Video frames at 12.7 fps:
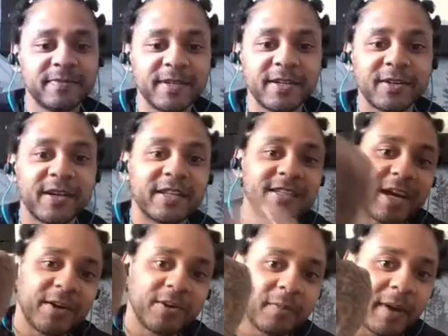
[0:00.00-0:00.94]
I've got it
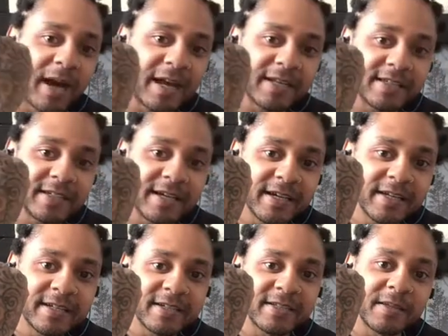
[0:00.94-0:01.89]
tattooed on my hand, yeah?
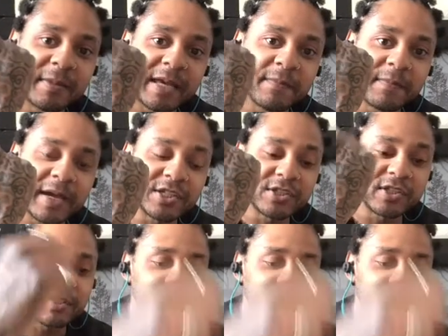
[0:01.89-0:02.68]
Because I'm impatient.